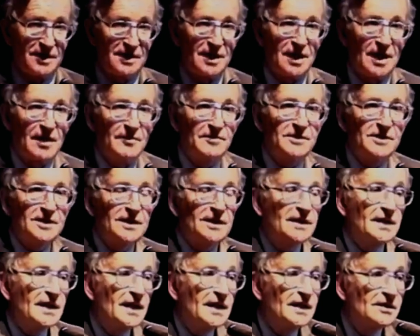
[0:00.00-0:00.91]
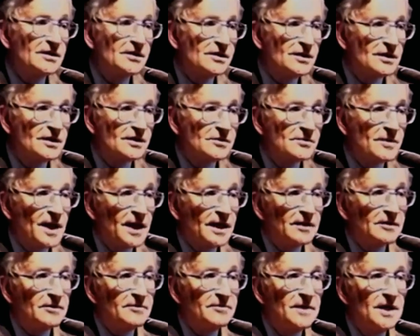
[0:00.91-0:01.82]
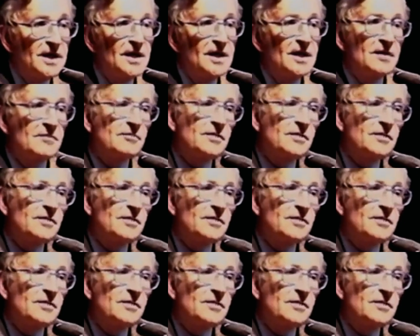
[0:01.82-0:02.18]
the opposite ends of the spectrum.